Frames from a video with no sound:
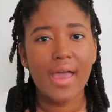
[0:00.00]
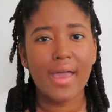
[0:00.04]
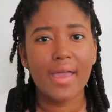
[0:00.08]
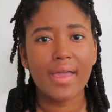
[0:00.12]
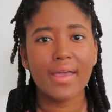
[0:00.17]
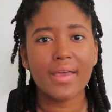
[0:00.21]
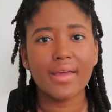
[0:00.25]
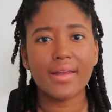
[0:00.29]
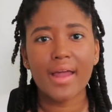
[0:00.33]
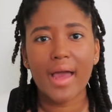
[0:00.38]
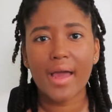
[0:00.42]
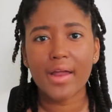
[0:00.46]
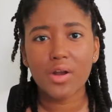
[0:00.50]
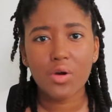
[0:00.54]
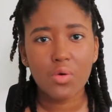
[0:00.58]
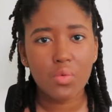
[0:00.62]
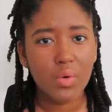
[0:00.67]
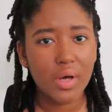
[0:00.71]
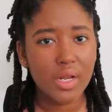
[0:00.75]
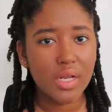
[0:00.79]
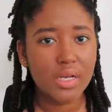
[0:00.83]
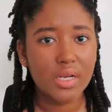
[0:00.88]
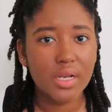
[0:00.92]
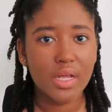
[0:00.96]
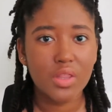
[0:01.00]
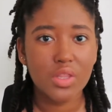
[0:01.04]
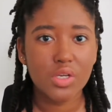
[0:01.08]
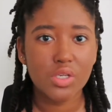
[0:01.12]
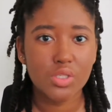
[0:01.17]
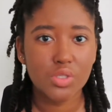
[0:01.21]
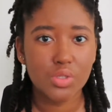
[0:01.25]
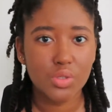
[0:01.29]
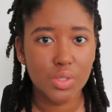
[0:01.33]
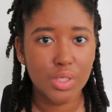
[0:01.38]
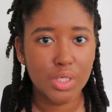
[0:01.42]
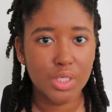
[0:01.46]
And I don't want another
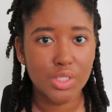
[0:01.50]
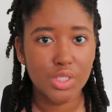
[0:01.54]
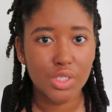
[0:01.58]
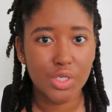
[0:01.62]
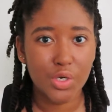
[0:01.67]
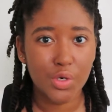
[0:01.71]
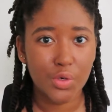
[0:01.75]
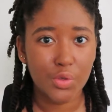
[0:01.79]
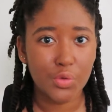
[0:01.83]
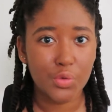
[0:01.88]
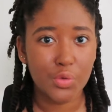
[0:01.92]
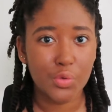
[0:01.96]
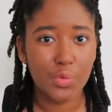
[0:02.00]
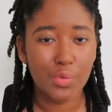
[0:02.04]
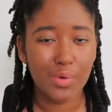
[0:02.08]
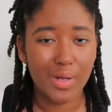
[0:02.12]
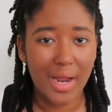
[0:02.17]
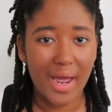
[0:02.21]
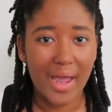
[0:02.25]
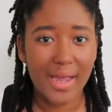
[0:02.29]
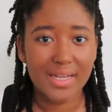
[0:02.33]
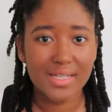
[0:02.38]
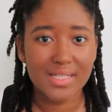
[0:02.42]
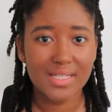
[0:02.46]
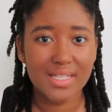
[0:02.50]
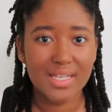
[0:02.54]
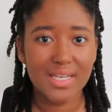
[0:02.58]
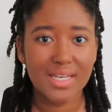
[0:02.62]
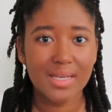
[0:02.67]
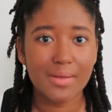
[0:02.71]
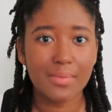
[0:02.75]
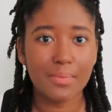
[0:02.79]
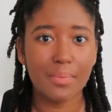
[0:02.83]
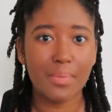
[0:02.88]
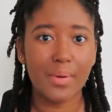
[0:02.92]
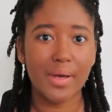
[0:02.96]
student to go through what I
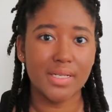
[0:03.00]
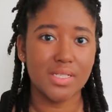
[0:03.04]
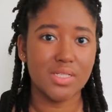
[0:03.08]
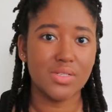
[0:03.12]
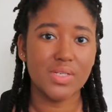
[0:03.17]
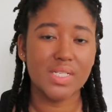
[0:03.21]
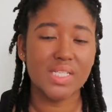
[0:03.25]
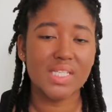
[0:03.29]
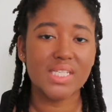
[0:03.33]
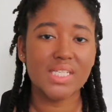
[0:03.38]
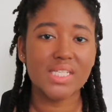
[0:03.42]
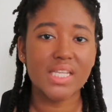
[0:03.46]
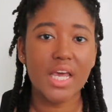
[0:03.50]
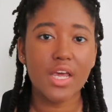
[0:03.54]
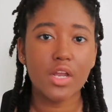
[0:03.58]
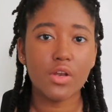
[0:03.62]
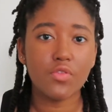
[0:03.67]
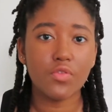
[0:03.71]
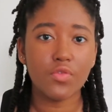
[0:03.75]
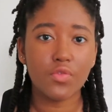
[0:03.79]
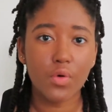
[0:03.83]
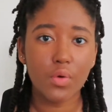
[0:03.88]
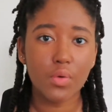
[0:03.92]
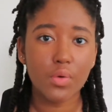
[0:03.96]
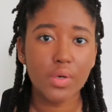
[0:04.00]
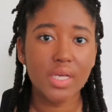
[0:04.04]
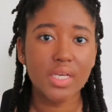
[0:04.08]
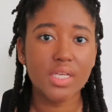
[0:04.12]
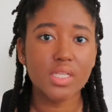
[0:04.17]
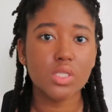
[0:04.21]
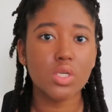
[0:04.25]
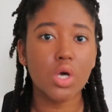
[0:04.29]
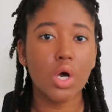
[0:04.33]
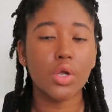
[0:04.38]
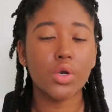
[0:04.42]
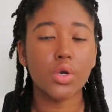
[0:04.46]
did, but to instead
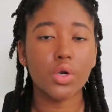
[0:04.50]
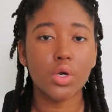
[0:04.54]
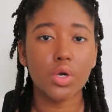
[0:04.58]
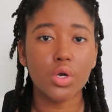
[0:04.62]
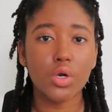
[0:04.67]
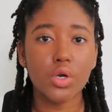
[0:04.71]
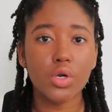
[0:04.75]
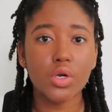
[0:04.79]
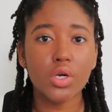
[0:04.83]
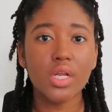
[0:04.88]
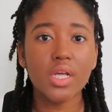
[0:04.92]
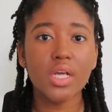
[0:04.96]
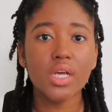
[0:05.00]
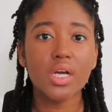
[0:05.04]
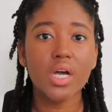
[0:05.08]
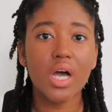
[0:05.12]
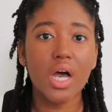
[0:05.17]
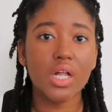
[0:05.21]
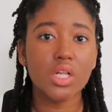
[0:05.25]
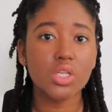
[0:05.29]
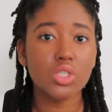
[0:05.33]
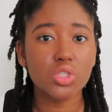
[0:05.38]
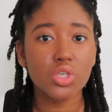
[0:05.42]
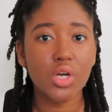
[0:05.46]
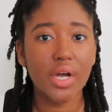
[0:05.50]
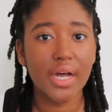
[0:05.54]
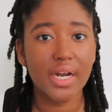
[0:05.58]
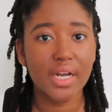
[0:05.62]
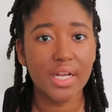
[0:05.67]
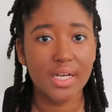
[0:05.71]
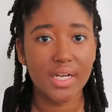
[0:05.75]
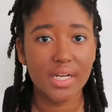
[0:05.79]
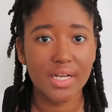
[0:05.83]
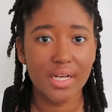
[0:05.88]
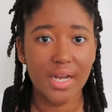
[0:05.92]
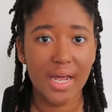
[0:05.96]
focus on earning college
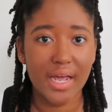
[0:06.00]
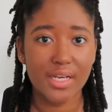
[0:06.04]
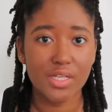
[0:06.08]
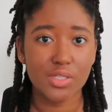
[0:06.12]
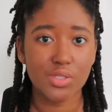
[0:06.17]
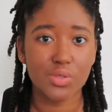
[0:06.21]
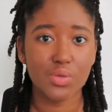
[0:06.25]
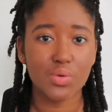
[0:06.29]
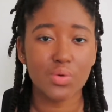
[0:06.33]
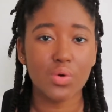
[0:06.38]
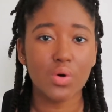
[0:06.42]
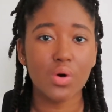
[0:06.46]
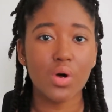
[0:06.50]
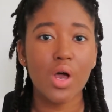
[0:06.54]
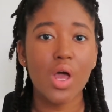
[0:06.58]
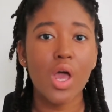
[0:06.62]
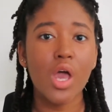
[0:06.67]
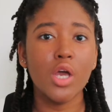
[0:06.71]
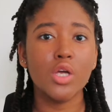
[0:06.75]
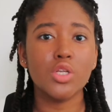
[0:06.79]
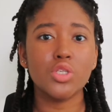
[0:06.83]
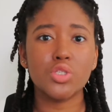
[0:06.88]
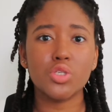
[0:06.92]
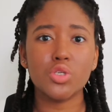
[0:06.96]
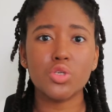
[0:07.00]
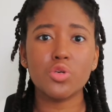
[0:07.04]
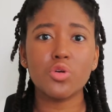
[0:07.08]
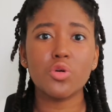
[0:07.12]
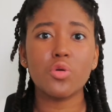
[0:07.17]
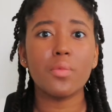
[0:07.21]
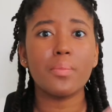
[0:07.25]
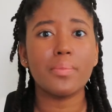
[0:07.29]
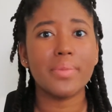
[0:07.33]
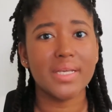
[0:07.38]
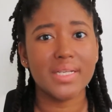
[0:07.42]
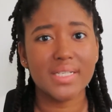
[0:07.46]
credit in high school
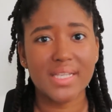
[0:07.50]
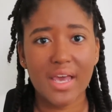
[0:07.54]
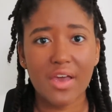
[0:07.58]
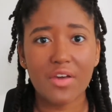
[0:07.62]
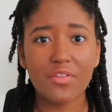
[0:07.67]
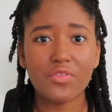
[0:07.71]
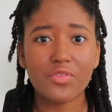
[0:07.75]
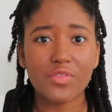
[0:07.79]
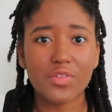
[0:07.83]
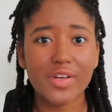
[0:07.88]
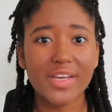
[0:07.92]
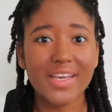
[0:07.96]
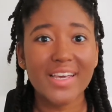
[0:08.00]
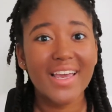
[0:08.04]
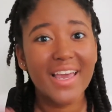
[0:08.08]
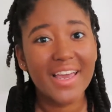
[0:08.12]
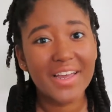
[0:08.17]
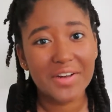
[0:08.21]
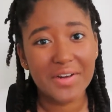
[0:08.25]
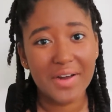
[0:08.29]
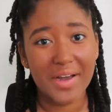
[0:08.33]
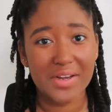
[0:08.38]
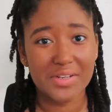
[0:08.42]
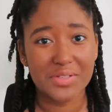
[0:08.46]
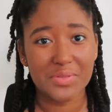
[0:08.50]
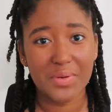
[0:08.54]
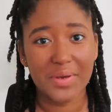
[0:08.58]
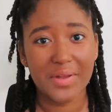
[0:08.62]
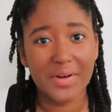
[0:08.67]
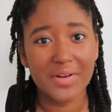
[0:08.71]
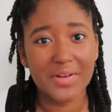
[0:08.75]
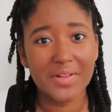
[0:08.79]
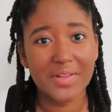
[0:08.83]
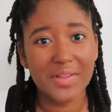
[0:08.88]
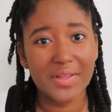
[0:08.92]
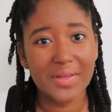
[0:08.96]
to be debt-free and
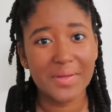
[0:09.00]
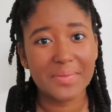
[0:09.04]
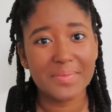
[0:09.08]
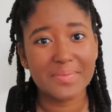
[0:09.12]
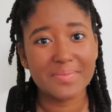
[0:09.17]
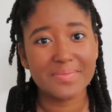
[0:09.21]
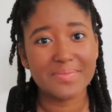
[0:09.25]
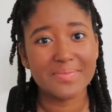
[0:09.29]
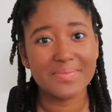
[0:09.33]
graduate early.